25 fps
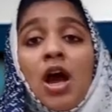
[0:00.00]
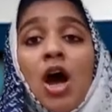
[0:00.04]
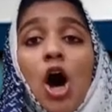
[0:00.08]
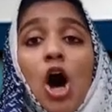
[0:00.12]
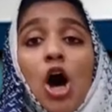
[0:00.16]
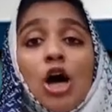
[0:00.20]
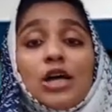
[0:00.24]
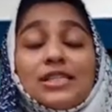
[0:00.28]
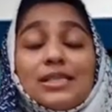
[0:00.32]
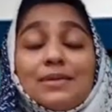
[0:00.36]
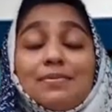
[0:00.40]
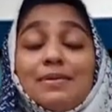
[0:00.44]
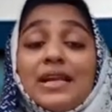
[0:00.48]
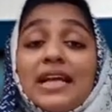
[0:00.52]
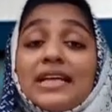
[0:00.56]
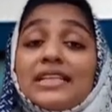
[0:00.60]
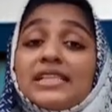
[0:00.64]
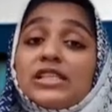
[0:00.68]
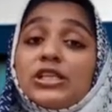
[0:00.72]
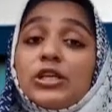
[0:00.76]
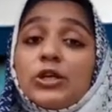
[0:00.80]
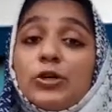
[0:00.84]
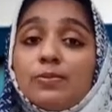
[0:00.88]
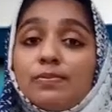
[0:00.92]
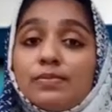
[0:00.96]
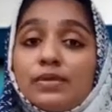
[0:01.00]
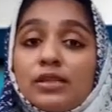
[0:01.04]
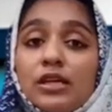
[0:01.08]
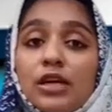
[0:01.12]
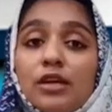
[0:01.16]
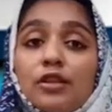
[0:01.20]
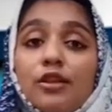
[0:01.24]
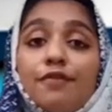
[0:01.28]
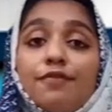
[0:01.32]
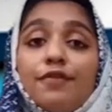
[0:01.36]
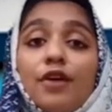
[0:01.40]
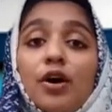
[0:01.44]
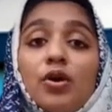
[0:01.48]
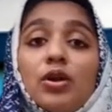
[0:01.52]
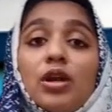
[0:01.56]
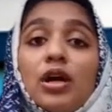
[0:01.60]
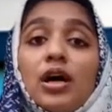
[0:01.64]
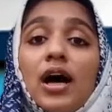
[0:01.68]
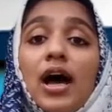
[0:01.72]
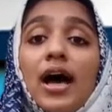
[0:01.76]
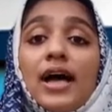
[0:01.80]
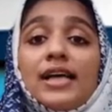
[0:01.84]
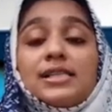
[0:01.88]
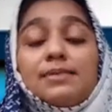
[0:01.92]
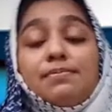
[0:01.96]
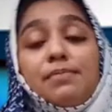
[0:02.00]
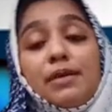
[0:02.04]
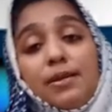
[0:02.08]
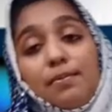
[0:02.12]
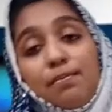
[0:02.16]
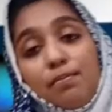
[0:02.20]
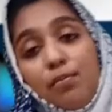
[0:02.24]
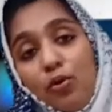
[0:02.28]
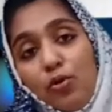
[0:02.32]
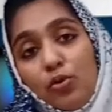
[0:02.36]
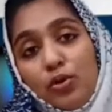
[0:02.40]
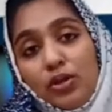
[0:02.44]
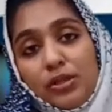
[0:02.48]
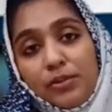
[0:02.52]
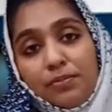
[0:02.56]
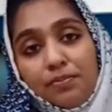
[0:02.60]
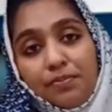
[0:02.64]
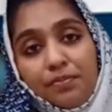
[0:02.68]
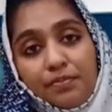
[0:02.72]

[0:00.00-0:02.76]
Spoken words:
Ausable assumes the Fowler has been bored.